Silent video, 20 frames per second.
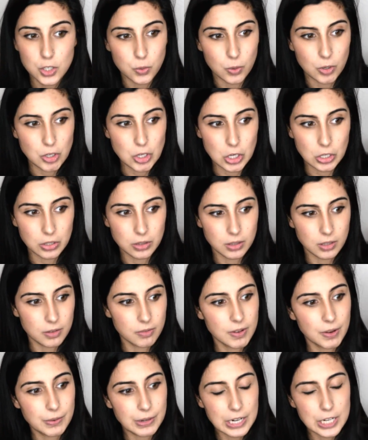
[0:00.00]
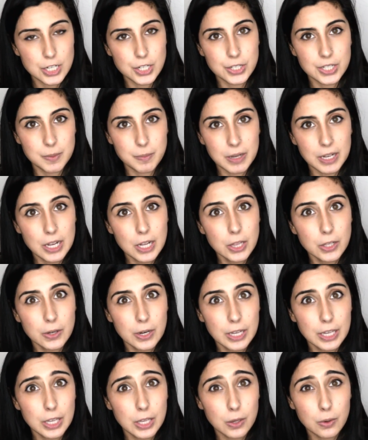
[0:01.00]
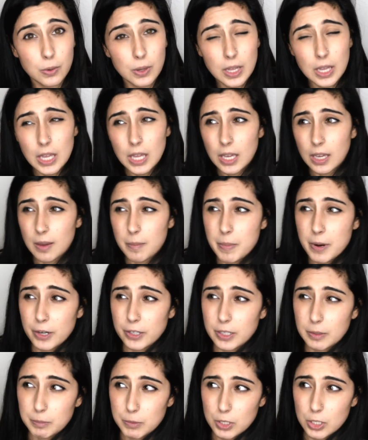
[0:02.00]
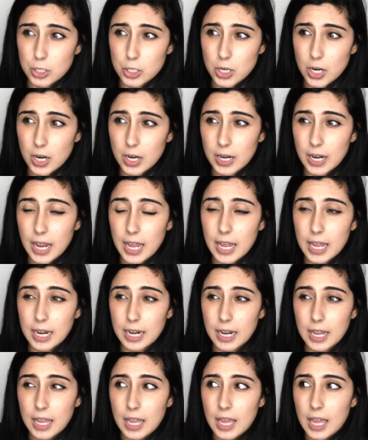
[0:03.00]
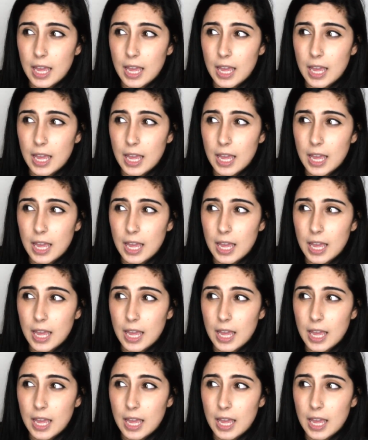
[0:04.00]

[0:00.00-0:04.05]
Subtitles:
So I took the foundations in my color IQ, compared them to the chart, and